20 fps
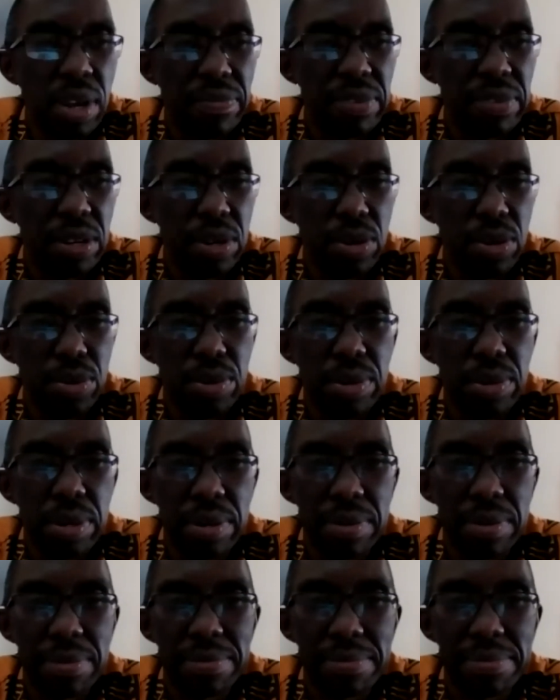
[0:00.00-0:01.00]

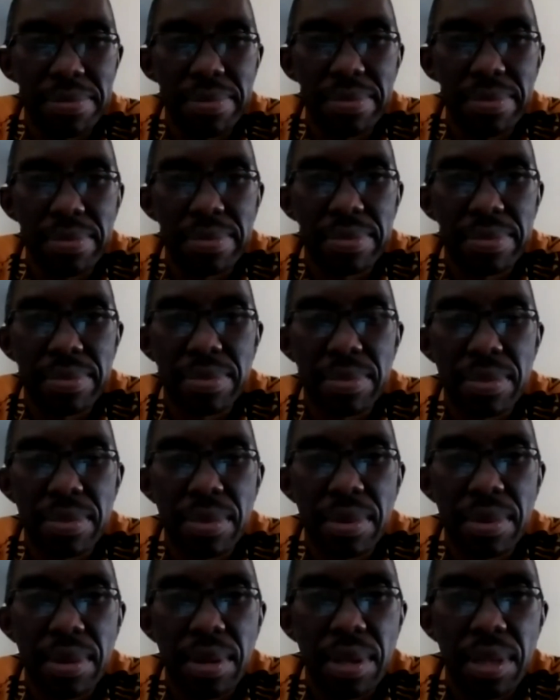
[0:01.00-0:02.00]
afternoon.
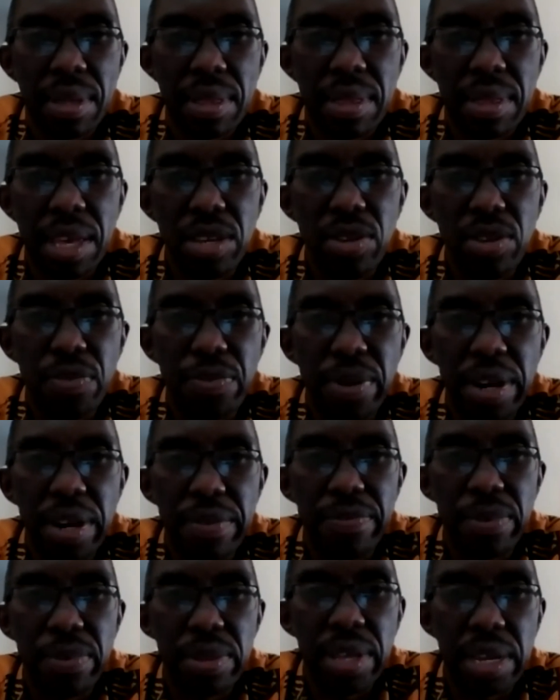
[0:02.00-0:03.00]
Thank you,
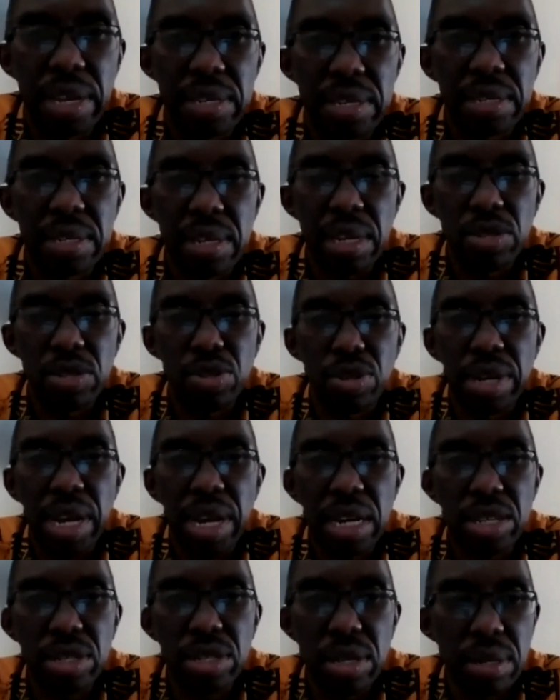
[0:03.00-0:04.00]
Fred, for that
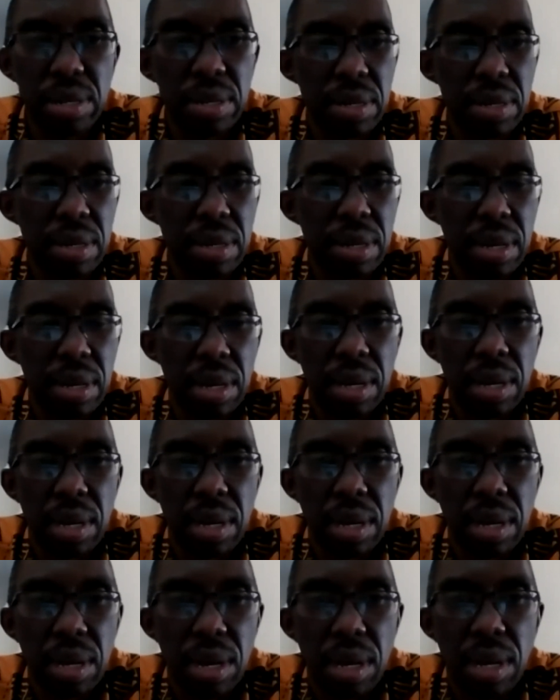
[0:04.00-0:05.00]
introduction.
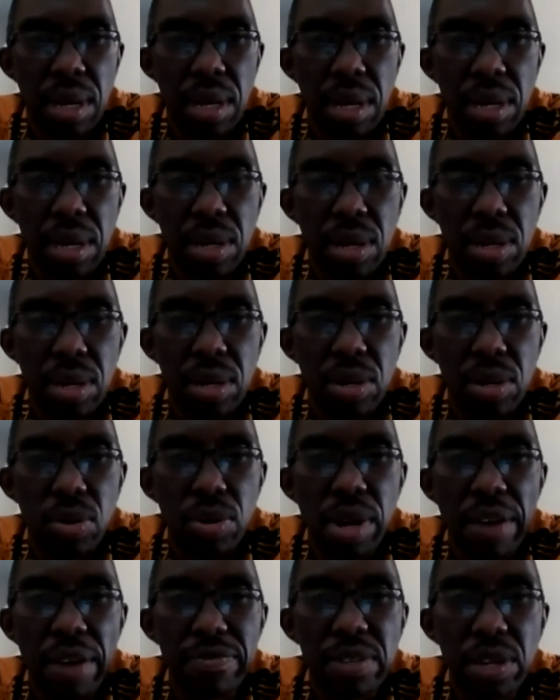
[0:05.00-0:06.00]

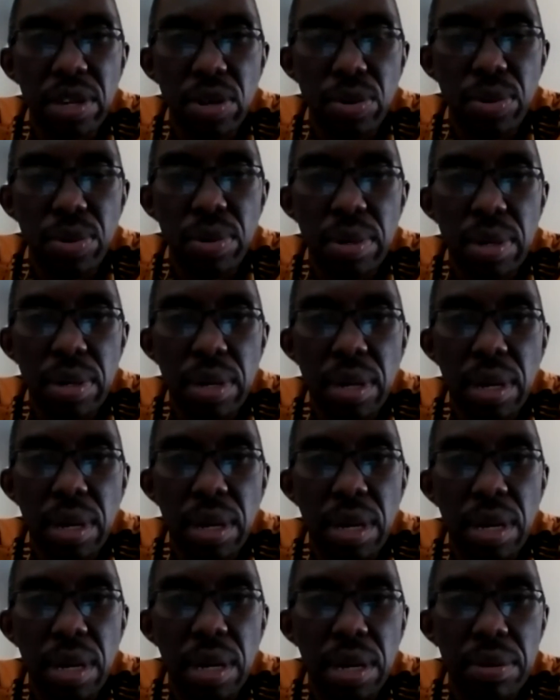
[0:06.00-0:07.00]
Good afternoon,
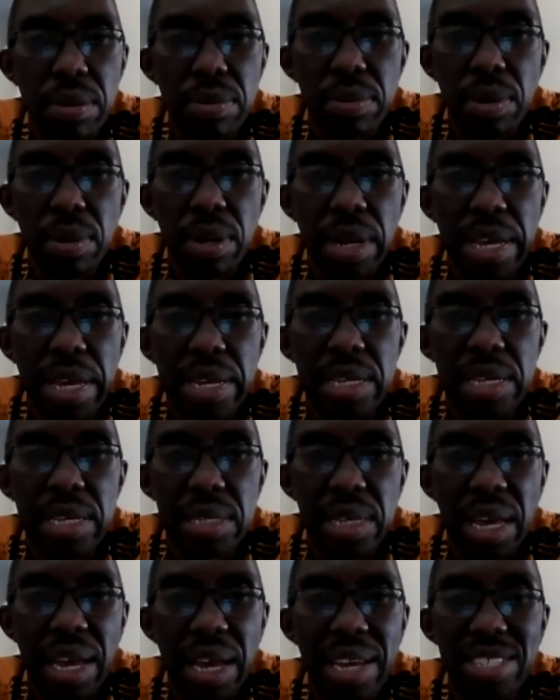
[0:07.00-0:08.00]
ladies
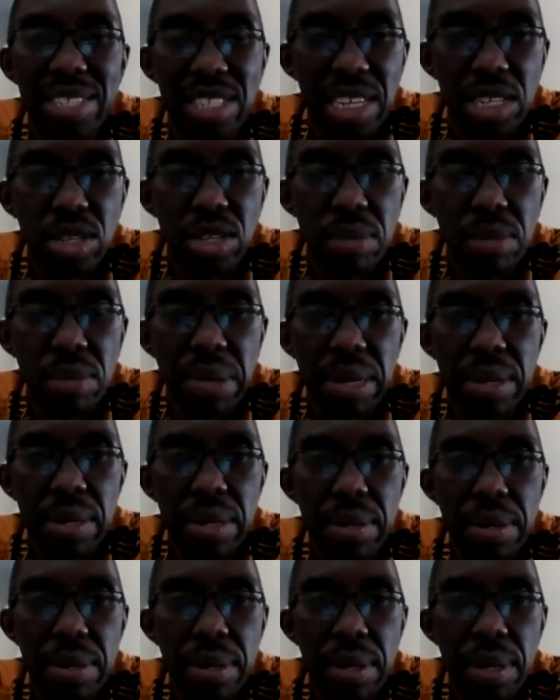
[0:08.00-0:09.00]
and gentlemen.